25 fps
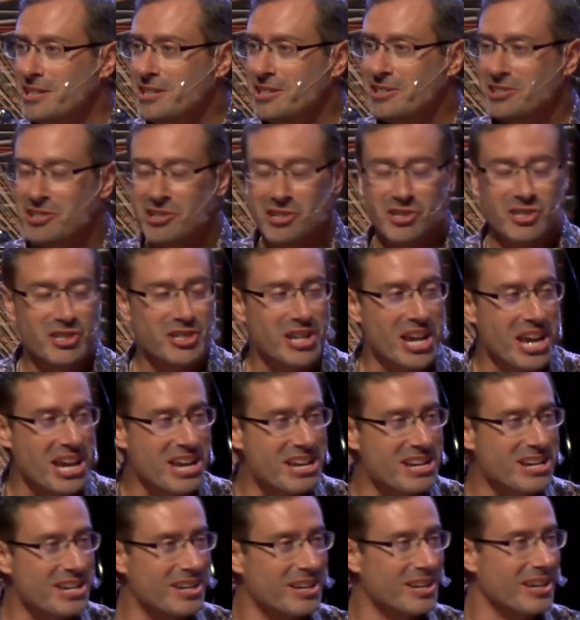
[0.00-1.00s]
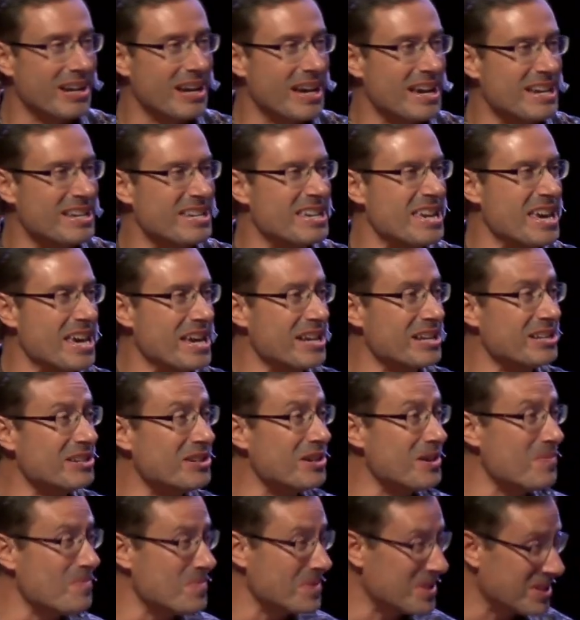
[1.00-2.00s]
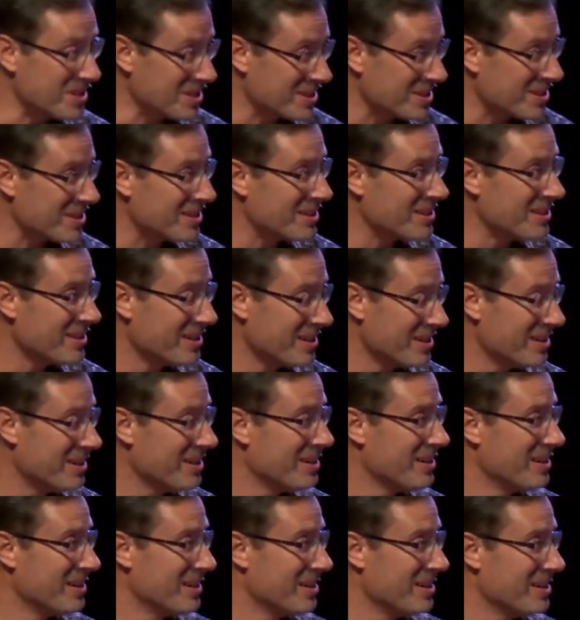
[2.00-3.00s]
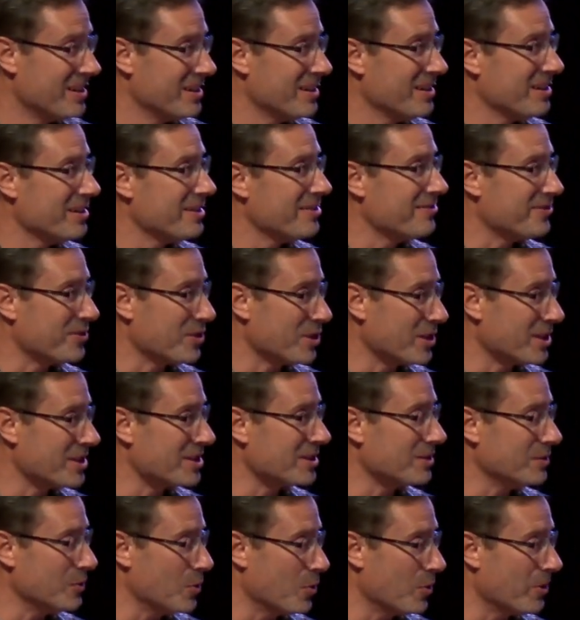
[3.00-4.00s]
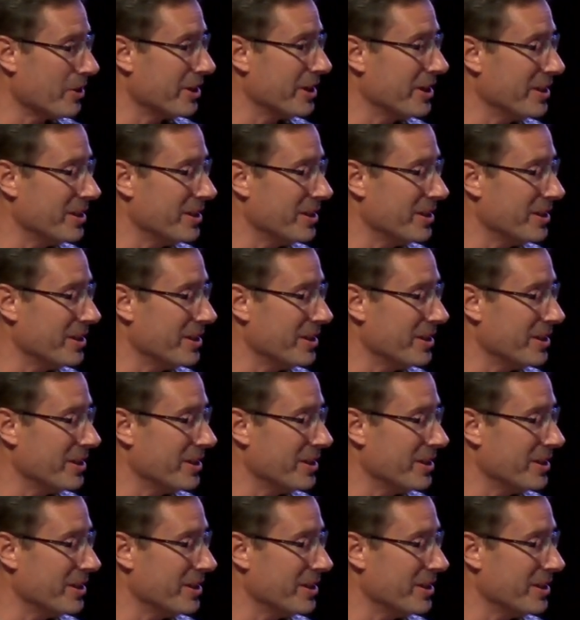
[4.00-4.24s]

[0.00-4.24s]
to shake kingdoms for his glory.